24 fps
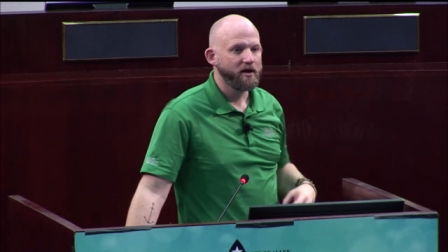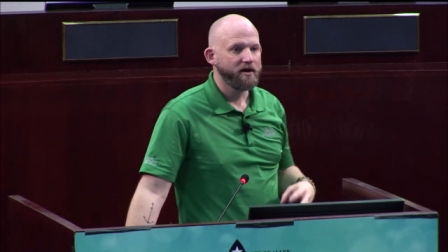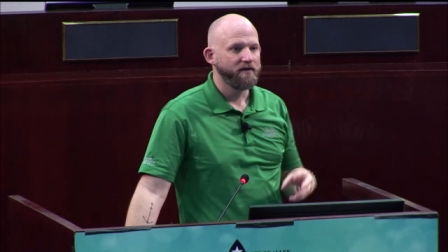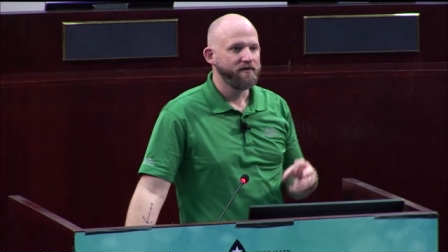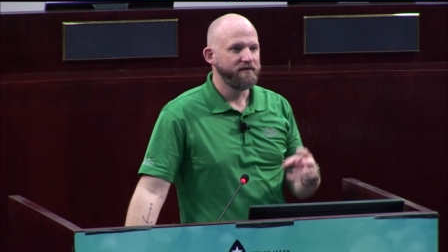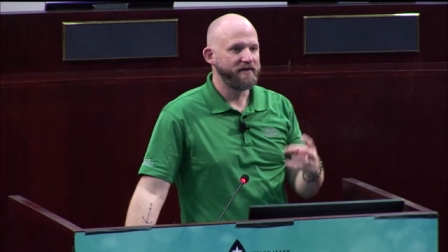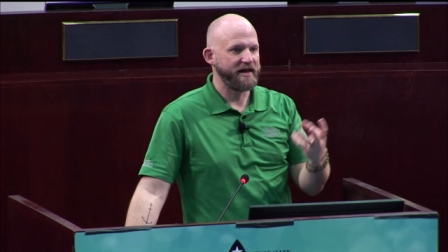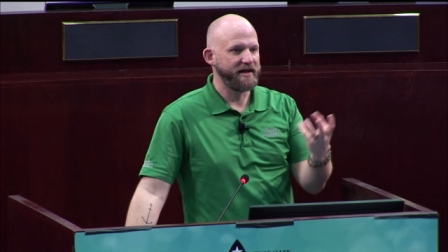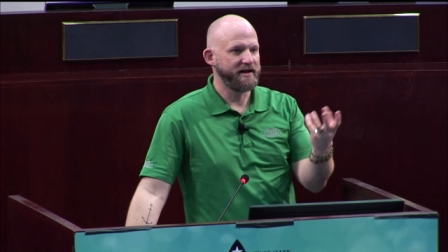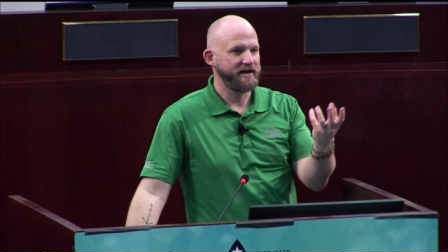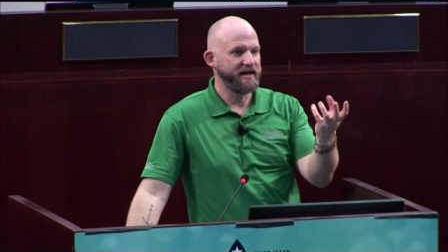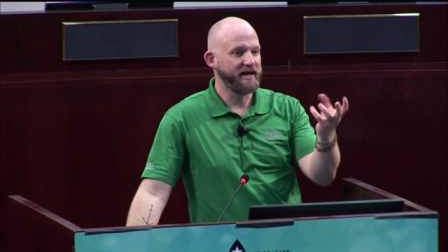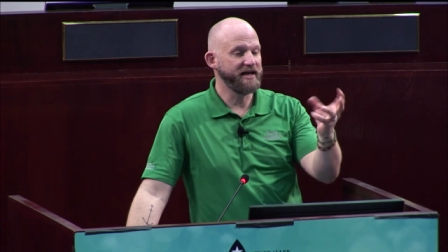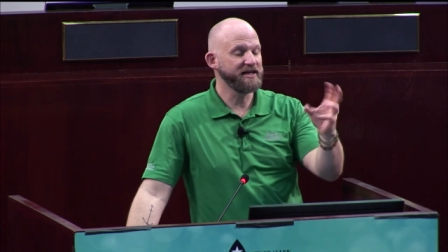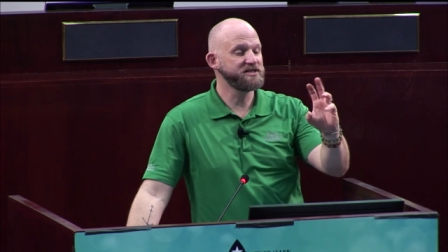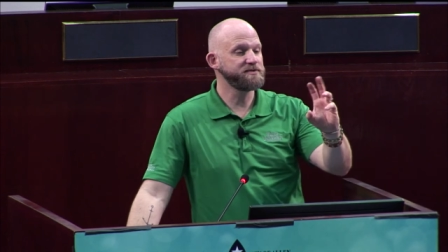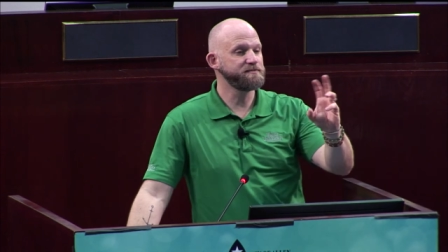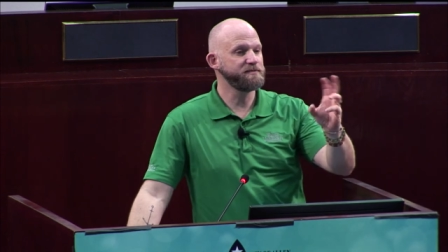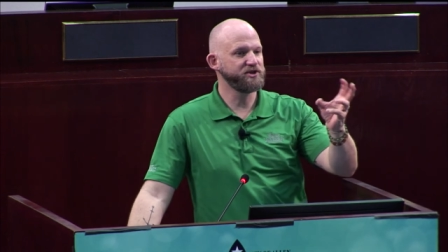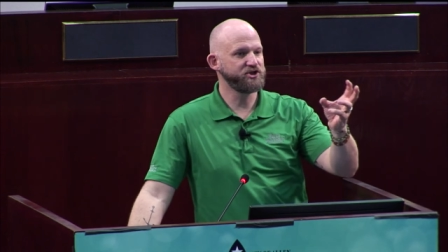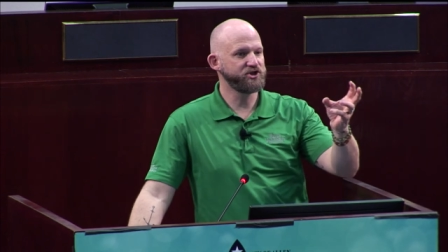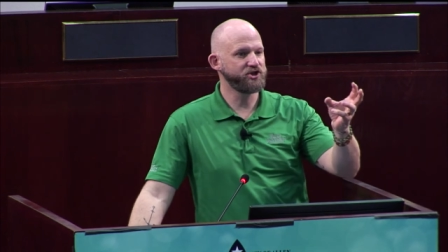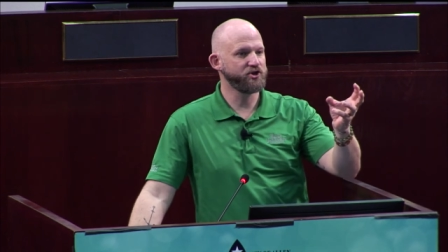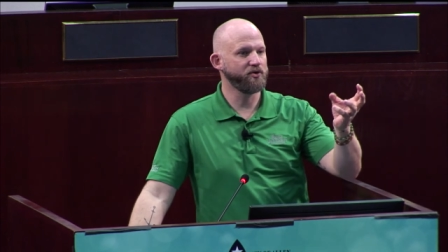That it's
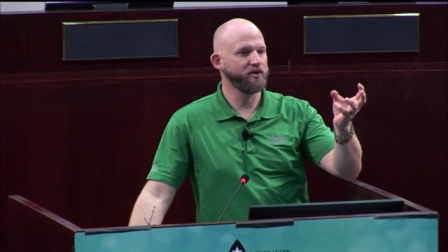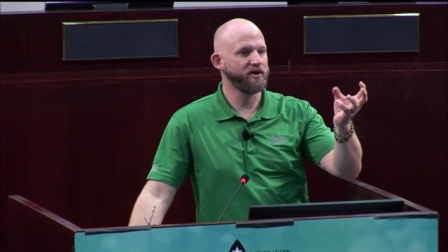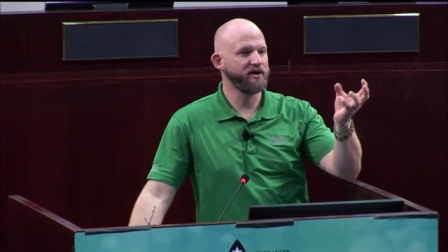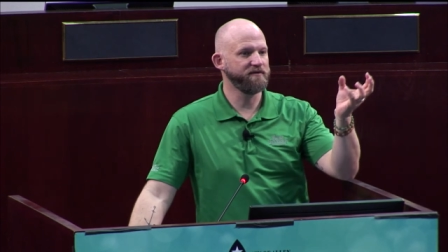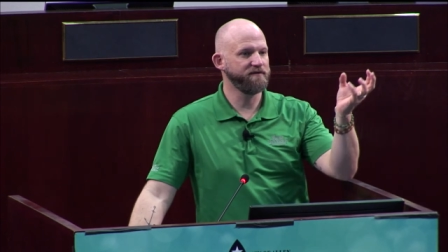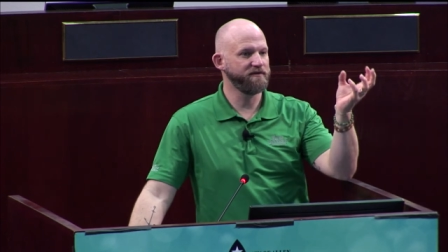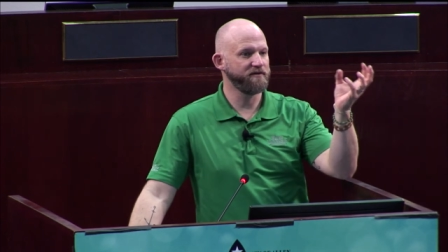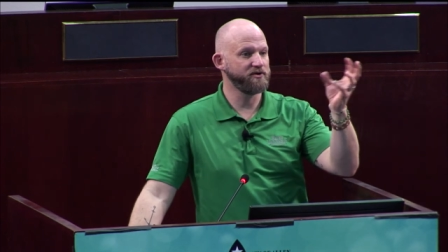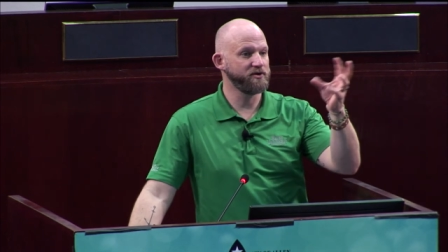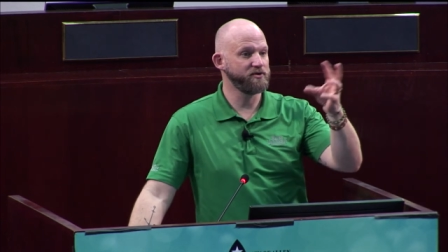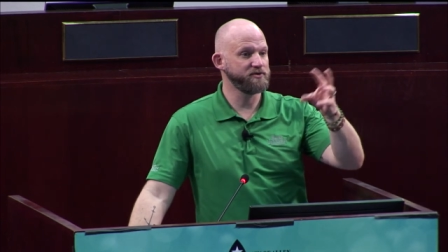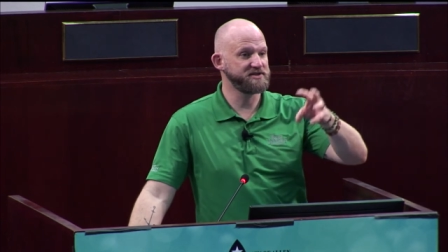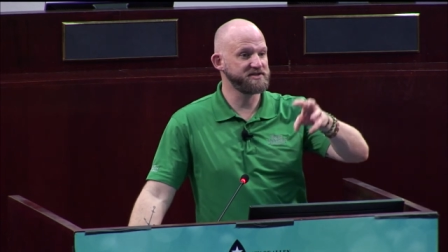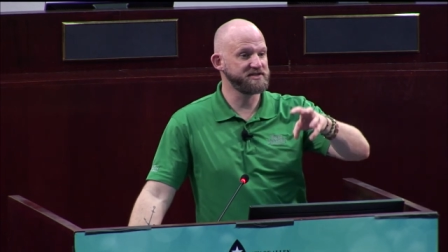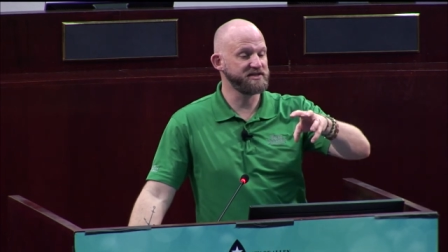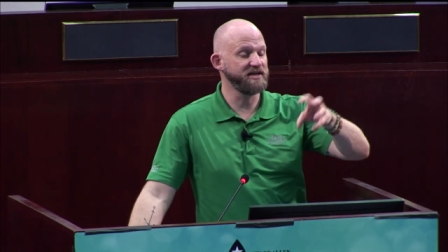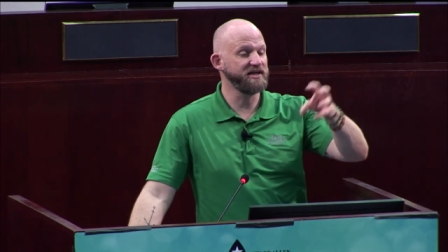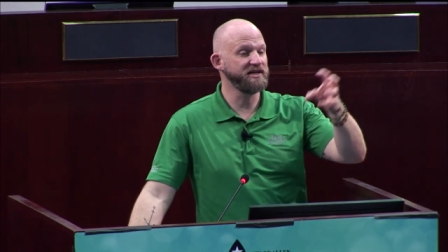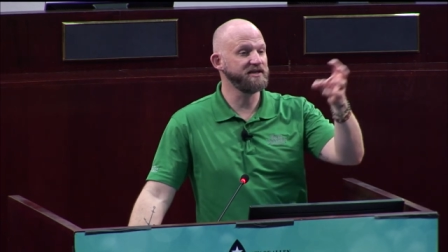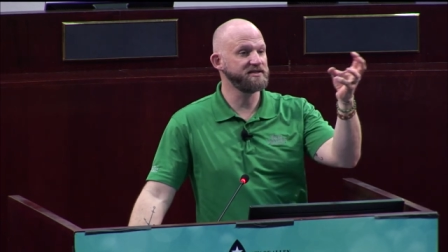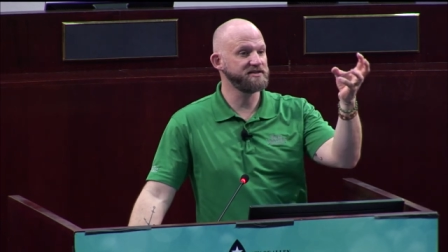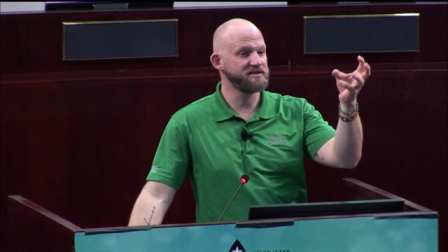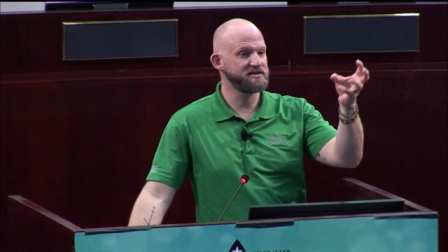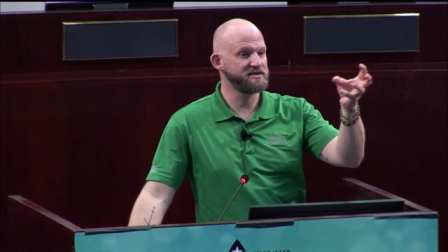maturing for those
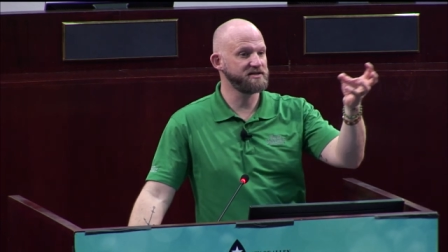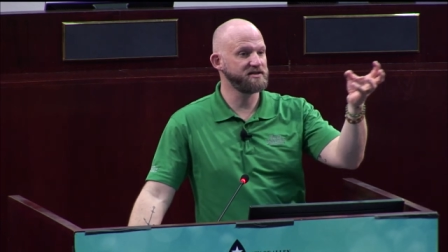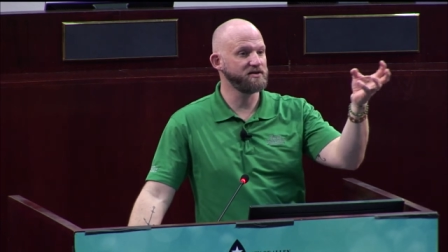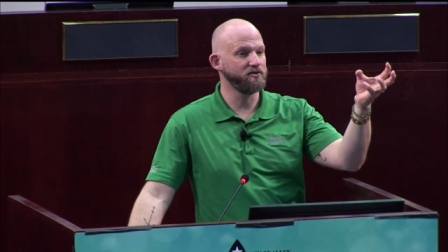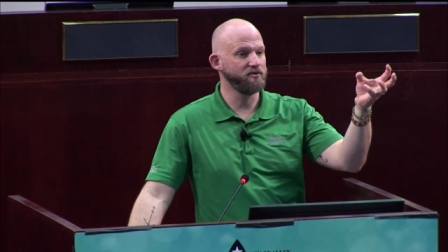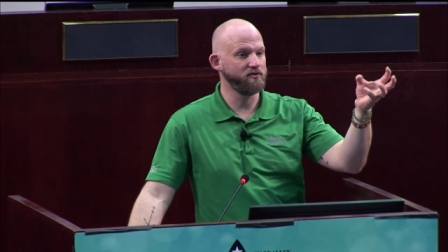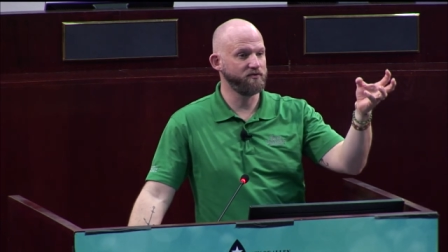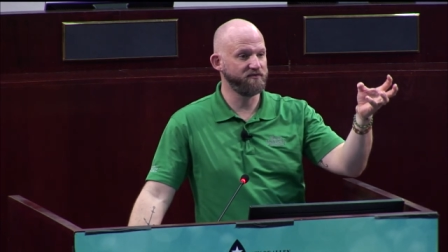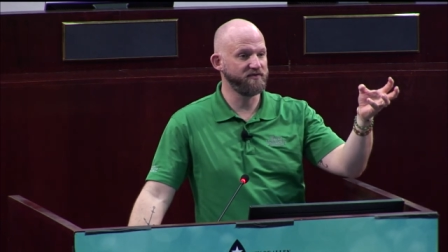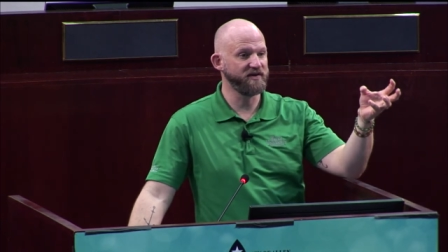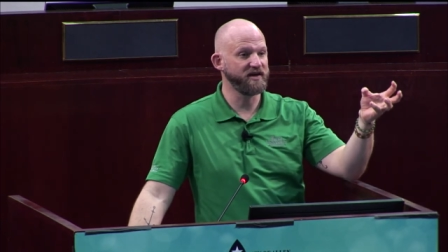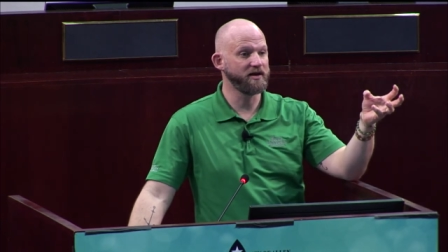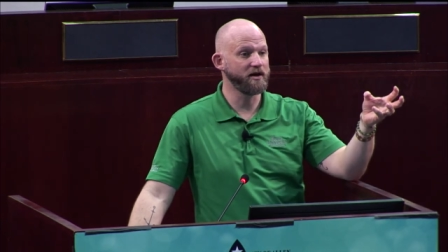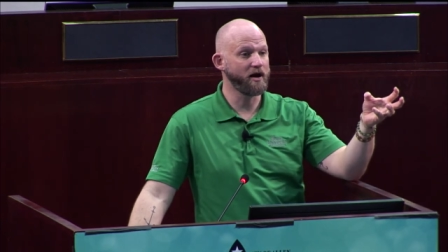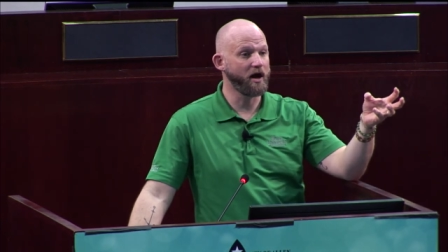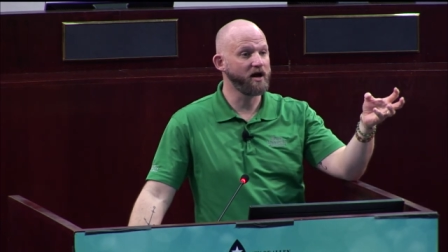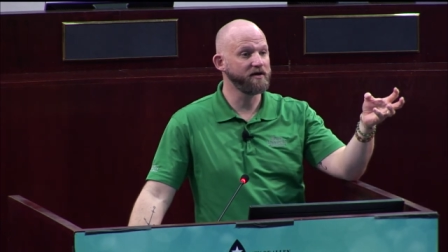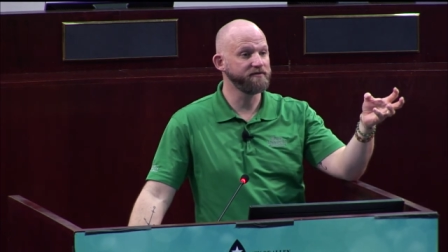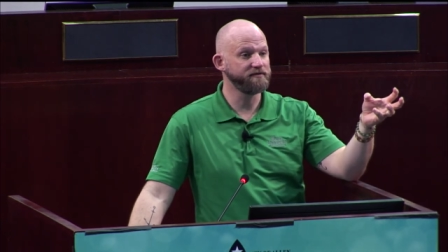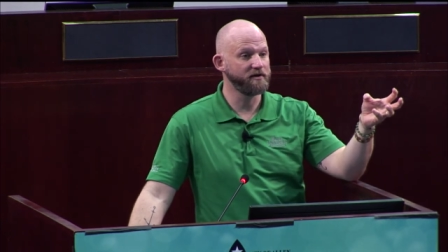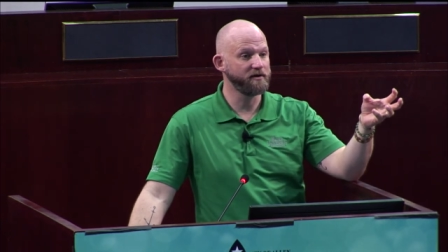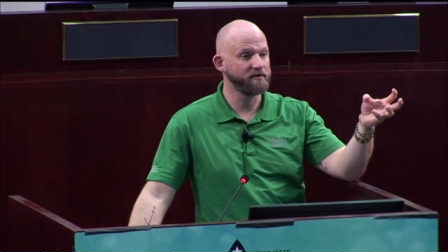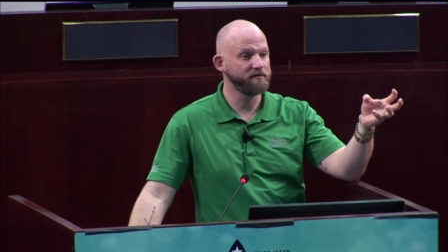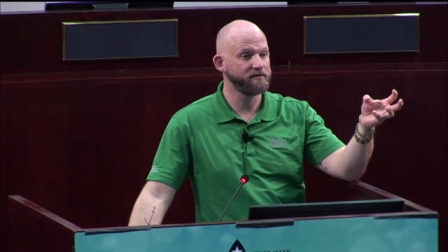seeds to feed
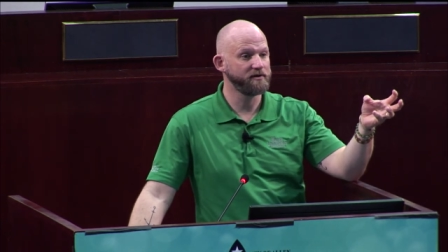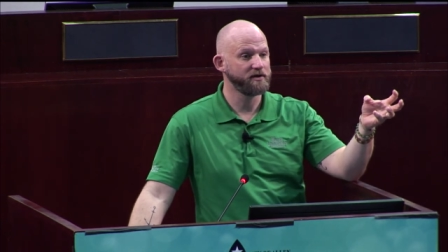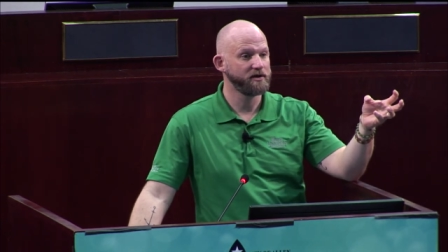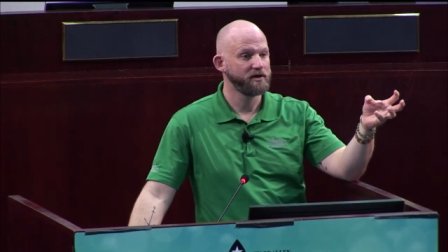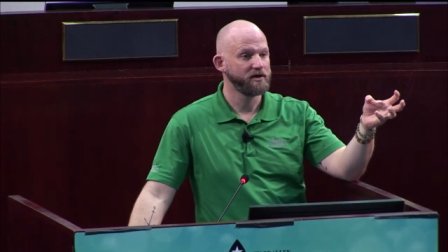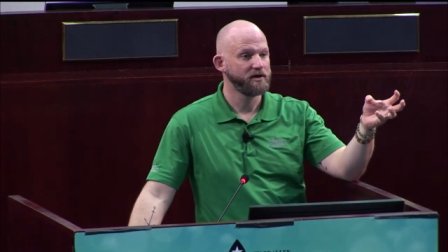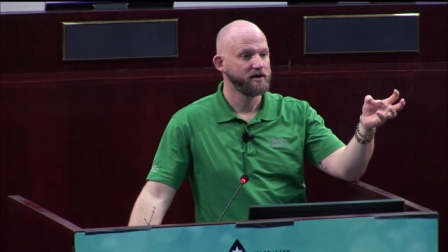off of.